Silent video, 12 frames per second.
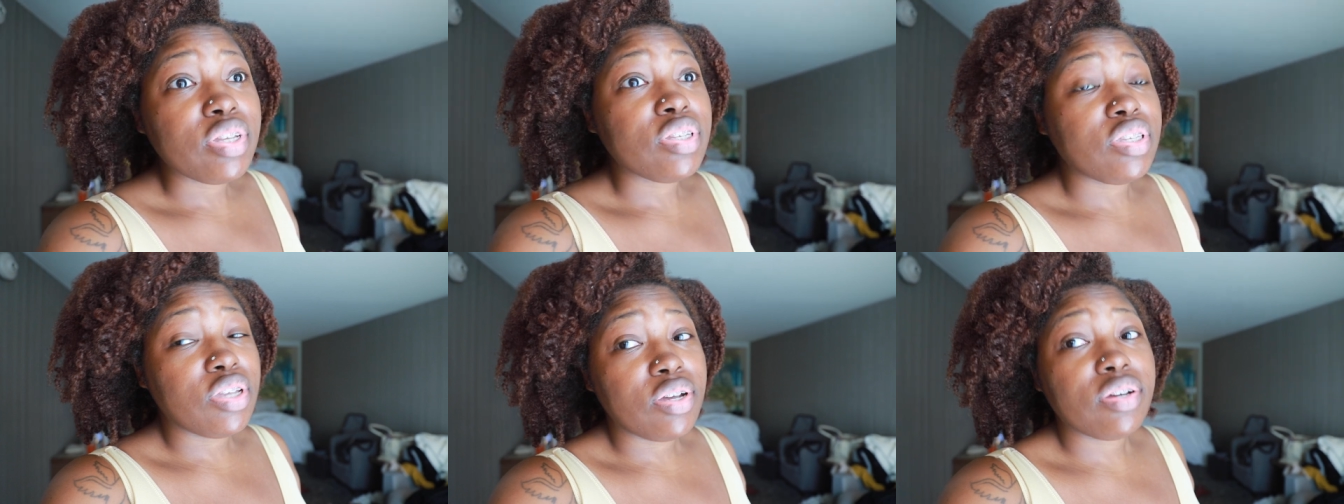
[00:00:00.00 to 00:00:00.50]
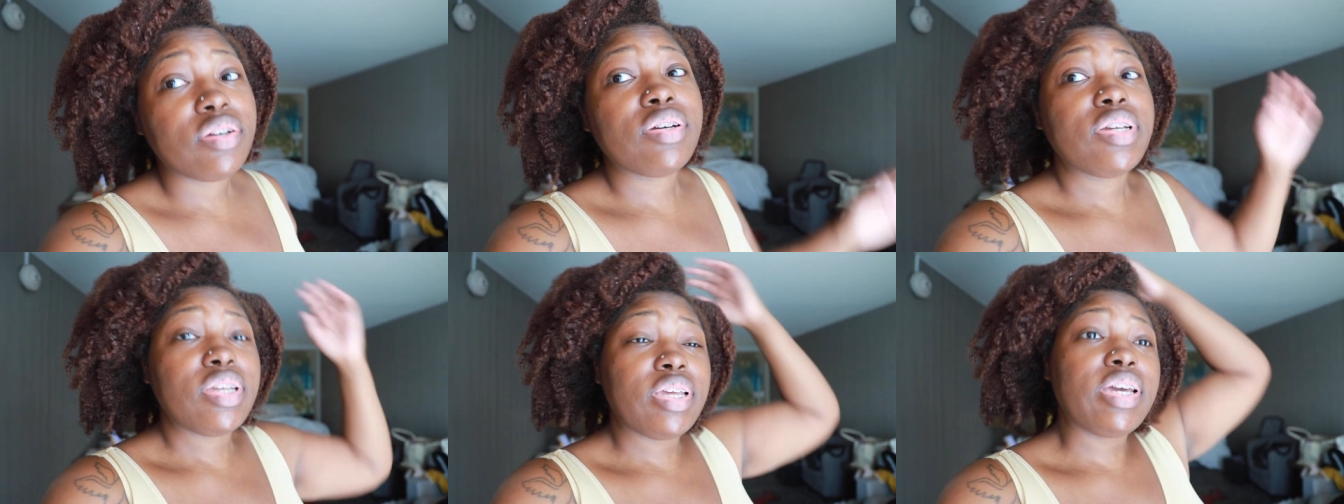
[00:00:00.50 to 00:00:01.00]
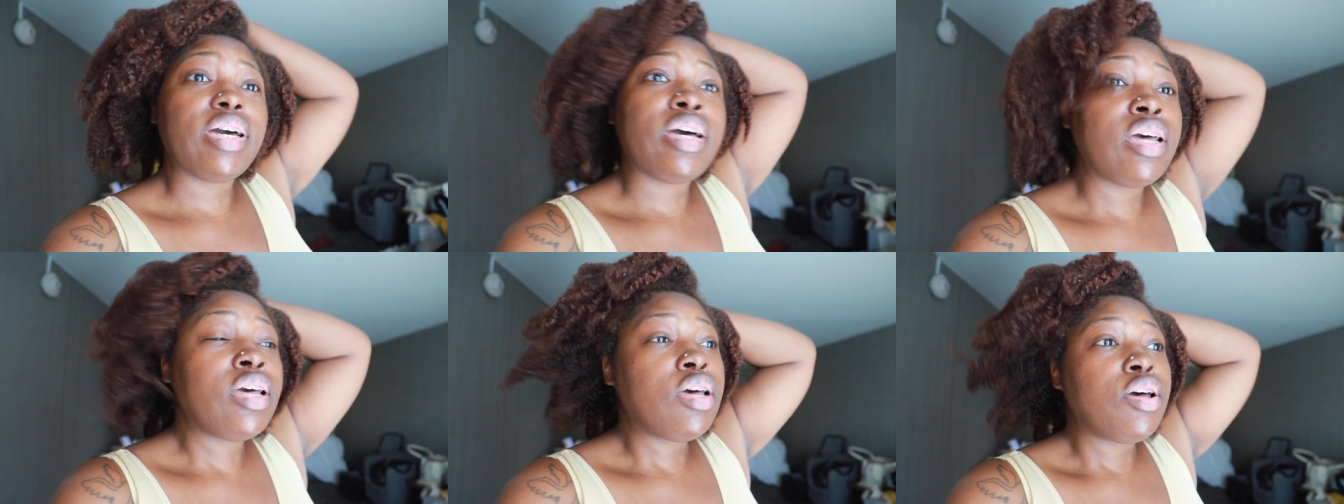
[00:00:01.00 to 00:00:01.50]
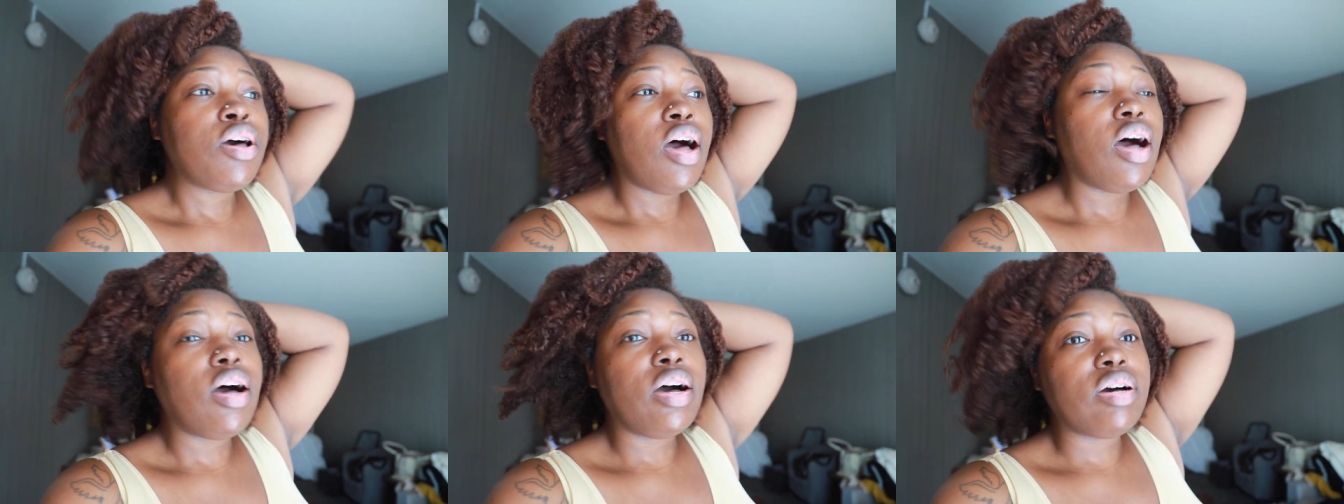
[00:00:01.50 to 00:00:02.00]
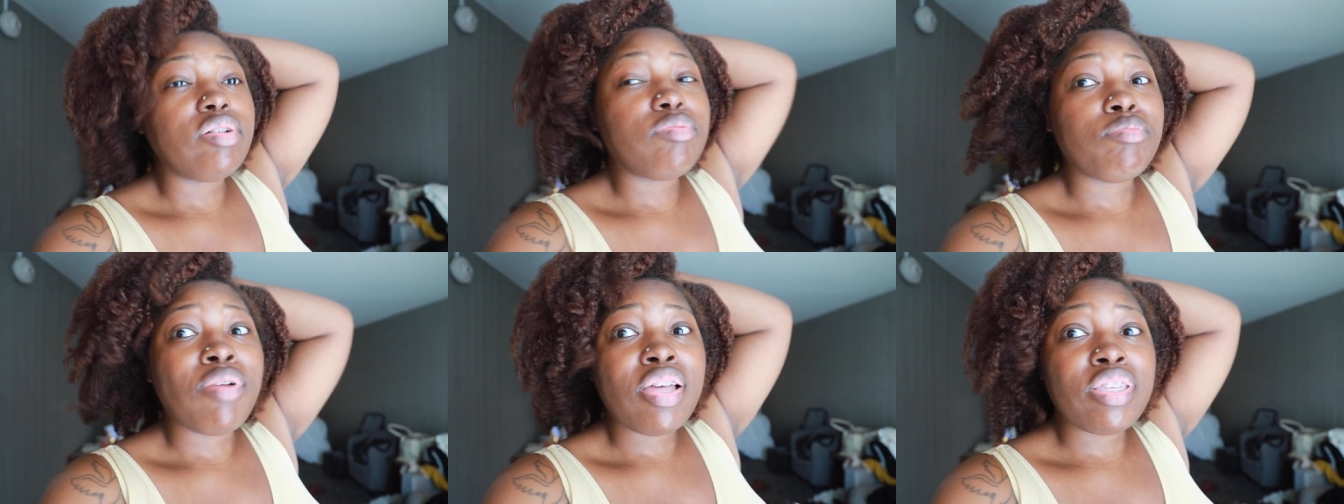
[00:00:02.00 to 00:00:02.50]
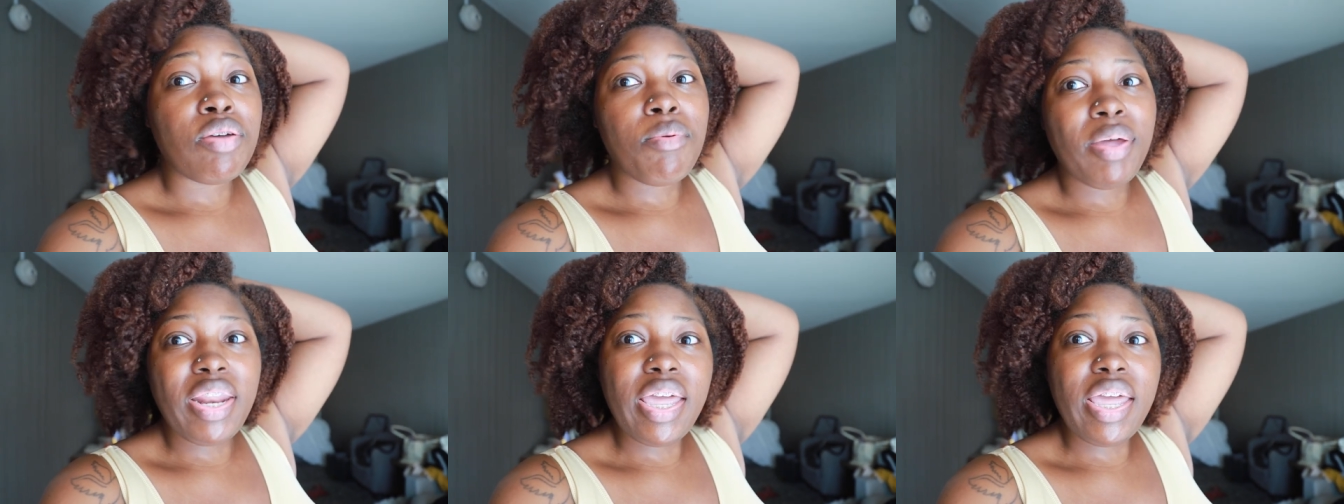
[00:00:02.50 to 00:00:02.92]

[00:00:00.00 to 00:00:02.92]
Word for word: So yeah, um so we about